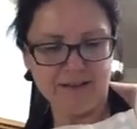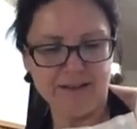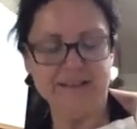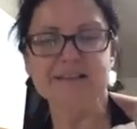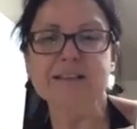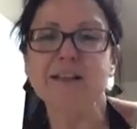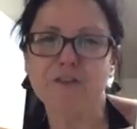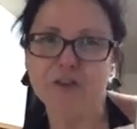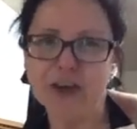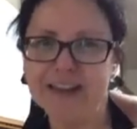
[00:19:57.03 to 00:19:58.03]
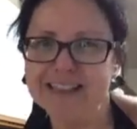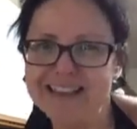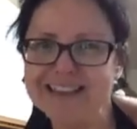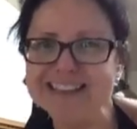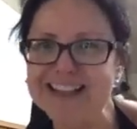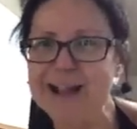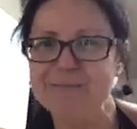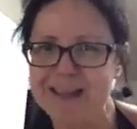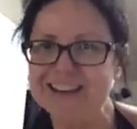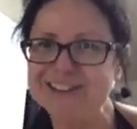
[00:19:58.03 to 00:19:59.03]
Isn't this funny, Liz? I'm
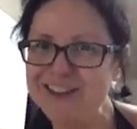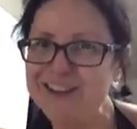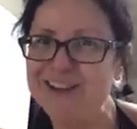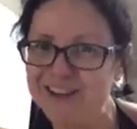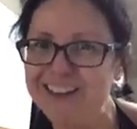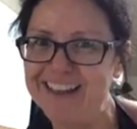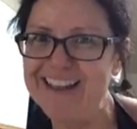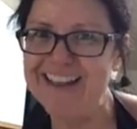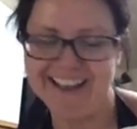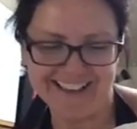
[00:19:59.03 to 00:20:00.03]
actually cooking.